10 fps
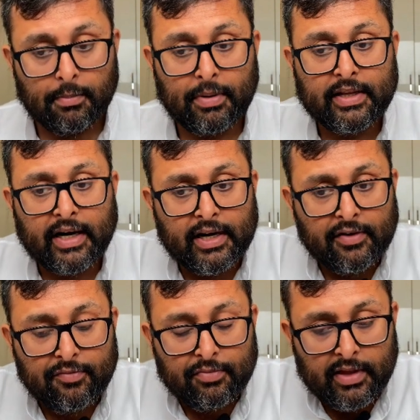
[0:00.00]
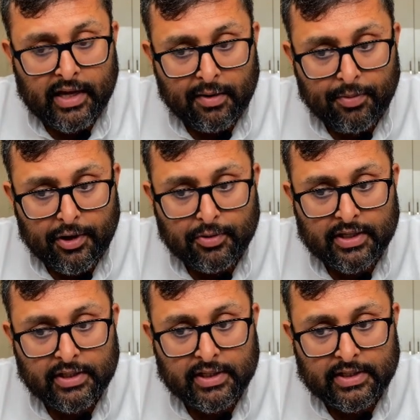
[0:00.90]
but they are
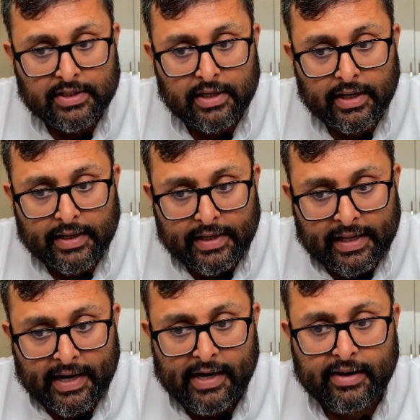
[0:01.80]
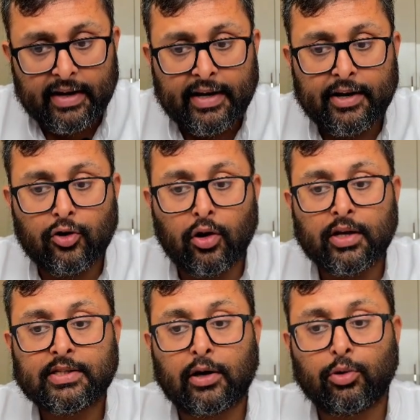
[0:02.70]
producing just $10 trillion out
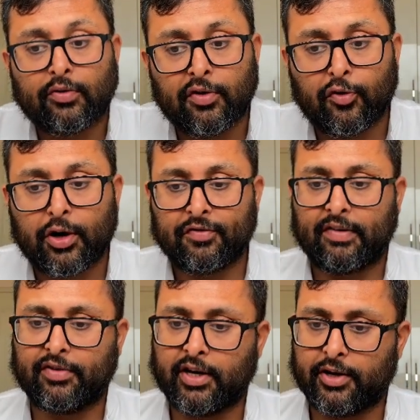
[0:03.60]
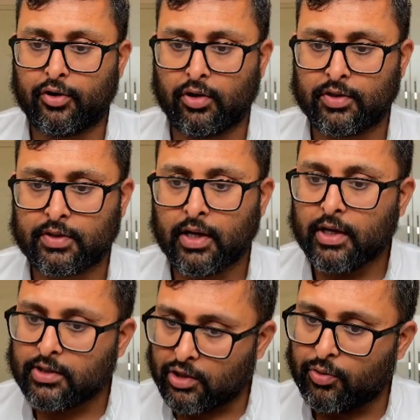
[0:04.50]
of the $45 trillion.
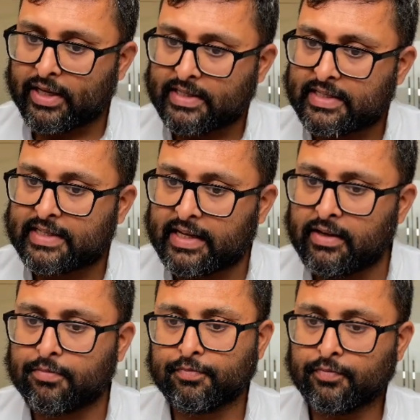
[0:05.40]
So you can see,